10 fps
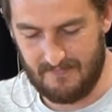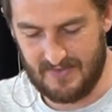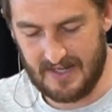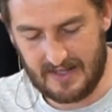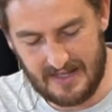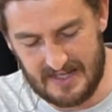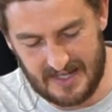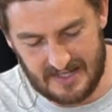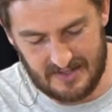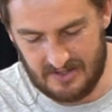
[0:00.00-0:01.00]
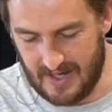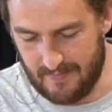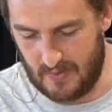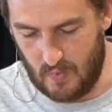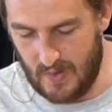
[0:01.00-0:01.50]
See, in Ecclesiastes
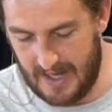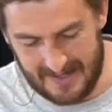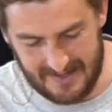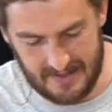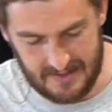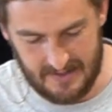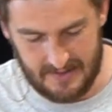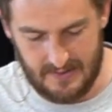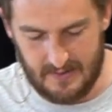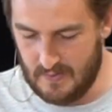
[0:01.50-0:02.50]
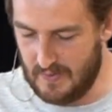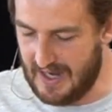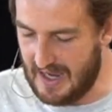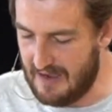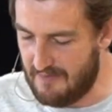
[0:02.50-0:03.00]
chapter 1, we
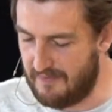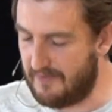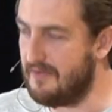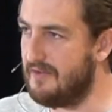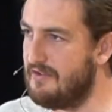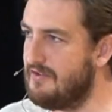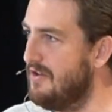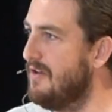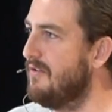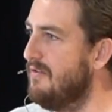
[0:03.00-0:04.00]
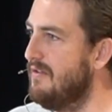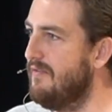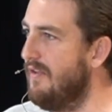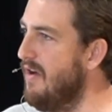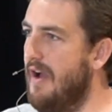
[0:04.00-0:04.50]
have the circle
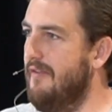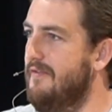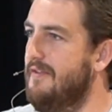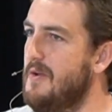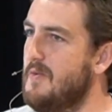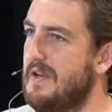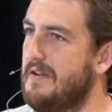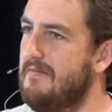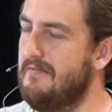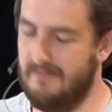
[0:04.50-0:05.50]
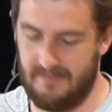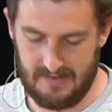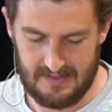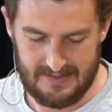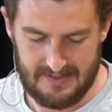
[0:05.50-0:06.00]
of life, don't we?
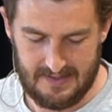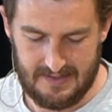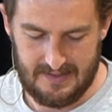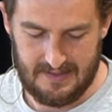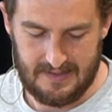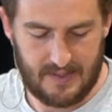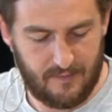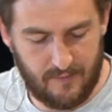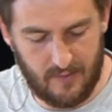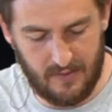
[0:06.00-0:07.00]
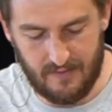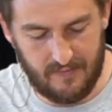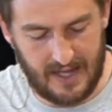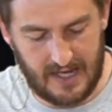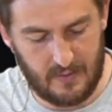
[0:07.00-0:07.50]
It's full of
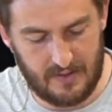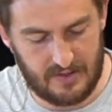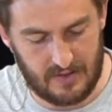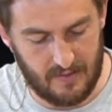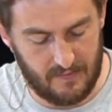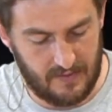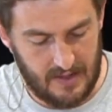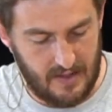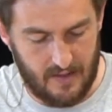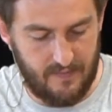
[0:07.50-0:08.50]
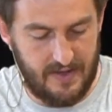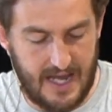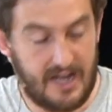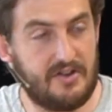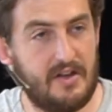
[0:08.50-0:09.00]
language of, of
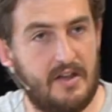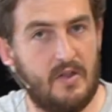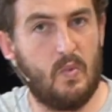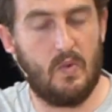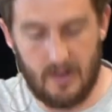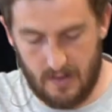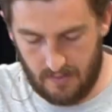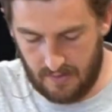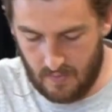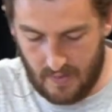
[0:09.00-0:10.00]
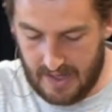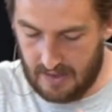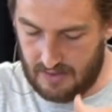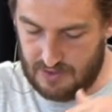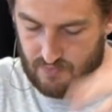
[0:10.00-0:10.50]
nature and the world and the way
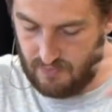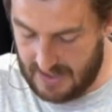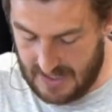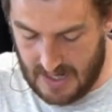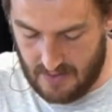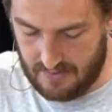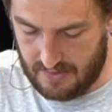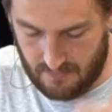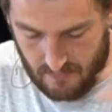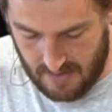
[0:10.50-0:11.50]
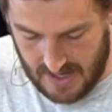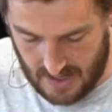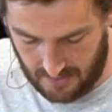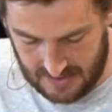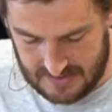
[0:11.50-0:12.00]
it goes round and
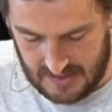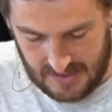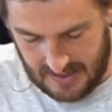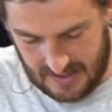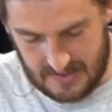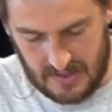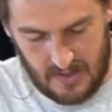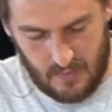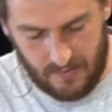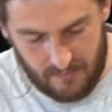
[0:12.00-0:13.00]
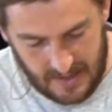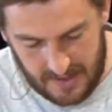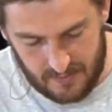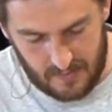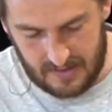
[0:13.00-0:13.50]
round. As, as we
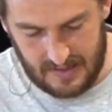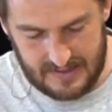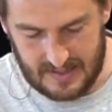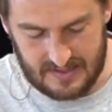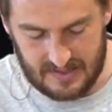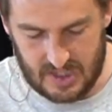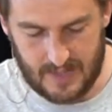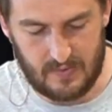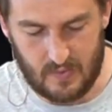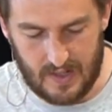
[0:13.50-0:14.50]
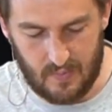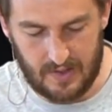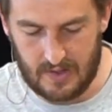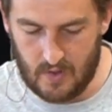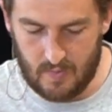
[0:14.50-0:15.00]
read through Ecclesiastes chapter 1,
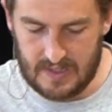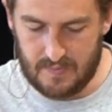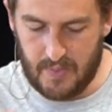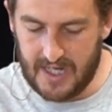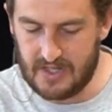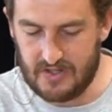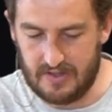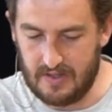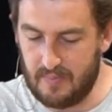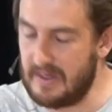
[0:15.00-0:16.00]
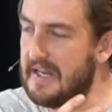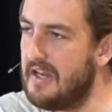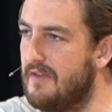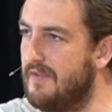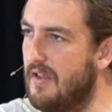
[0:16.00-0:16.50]
we can almost picture the
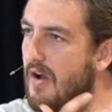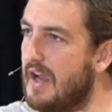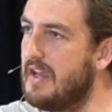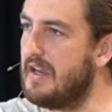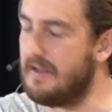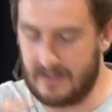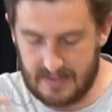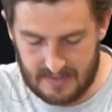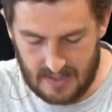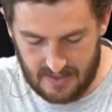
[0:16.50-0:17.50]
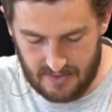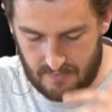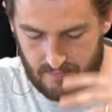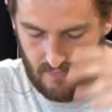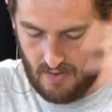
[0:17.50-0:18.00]
beginning of The Lion King the
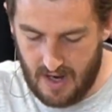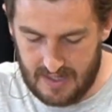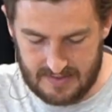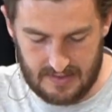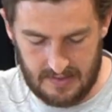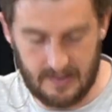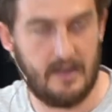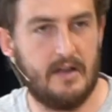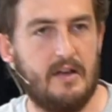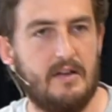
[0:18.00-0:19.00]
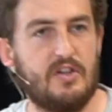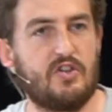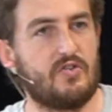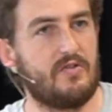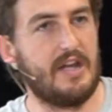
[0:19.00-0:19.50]
sun rising, the
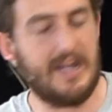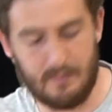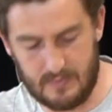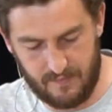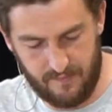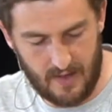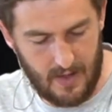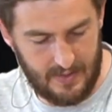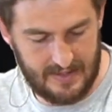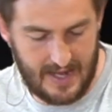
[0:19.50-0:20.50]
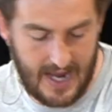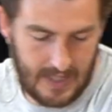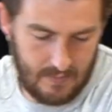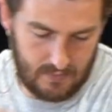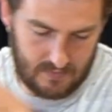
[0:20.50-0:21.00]
streams flowing, the
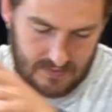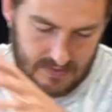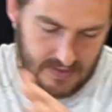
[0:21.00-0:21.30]
animals